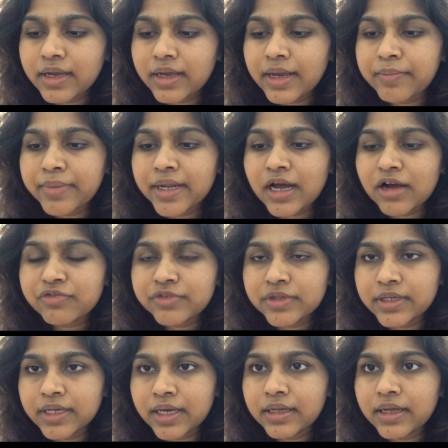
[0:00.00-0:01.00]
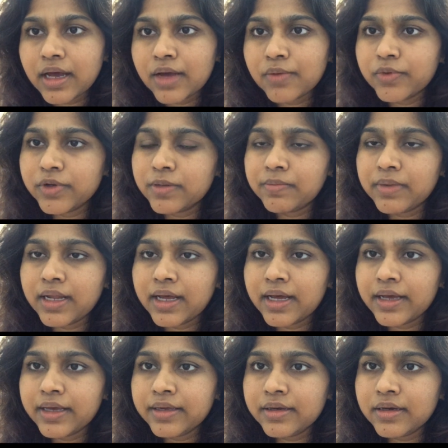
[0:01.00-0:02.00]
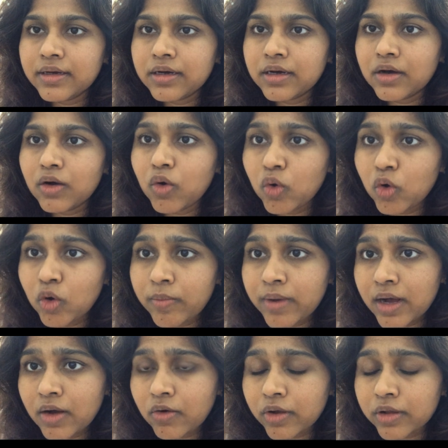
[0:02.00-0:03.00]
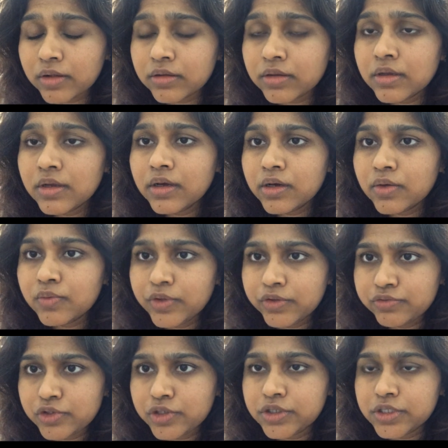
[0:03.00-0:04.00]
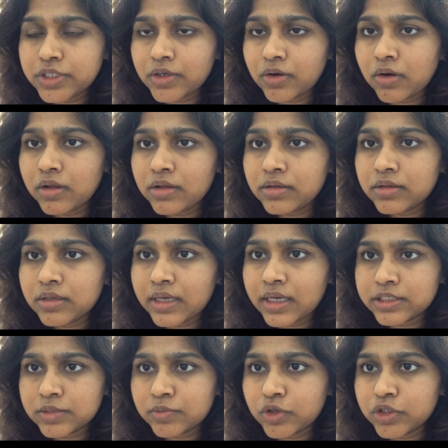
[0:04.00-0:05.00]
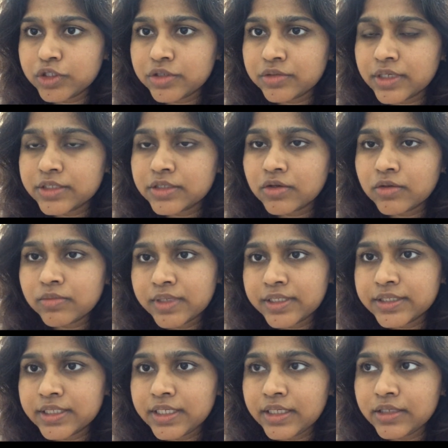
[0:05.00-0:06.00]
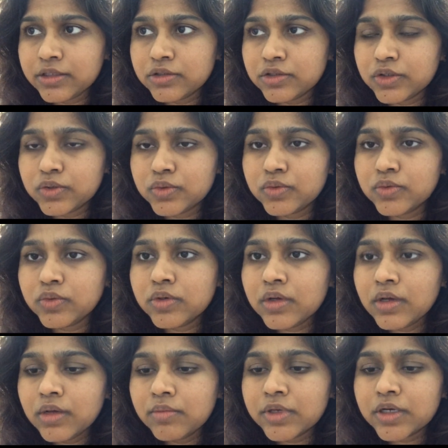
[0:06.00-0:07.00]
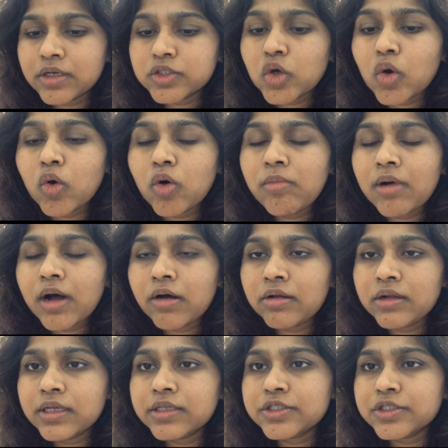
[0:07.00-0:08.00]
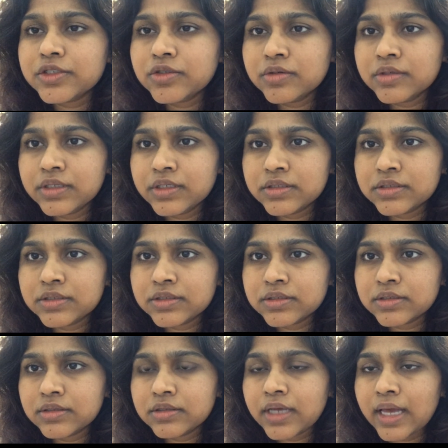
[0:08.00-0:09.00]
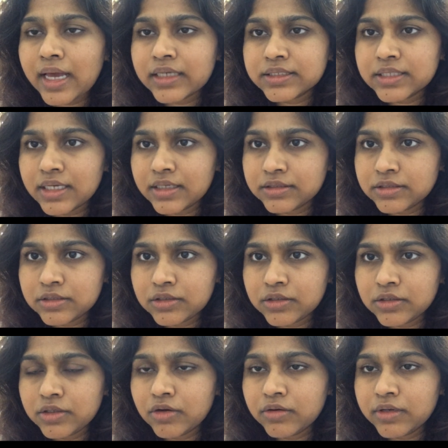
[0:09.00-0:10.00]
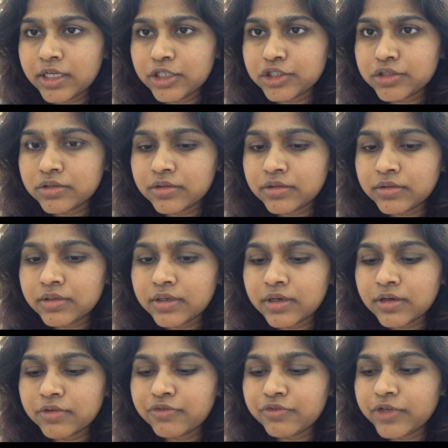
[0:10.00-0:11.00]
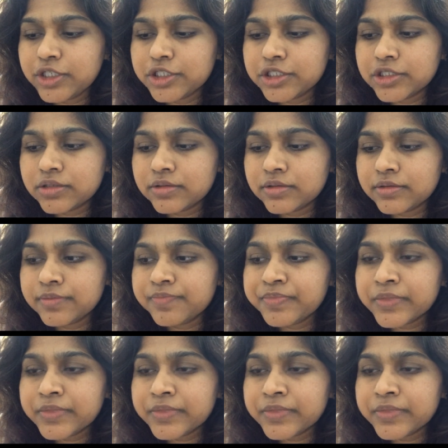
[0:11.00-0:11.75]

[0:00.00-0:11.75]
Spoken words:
But after that, I would apply jojoba oil with tea tree oil as a moisturizer on my skin too, because jojoba oil has, it acts as your natural facial